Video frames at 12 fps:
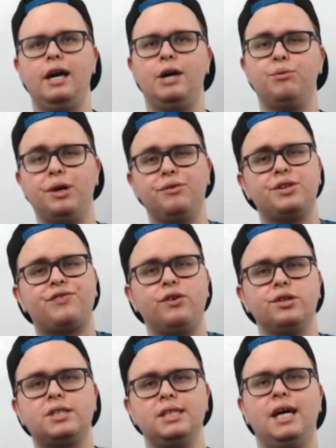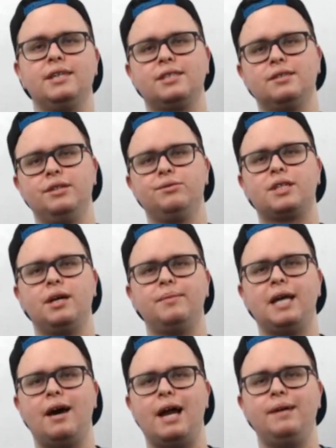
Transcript: And when it was first announced the league was coming out,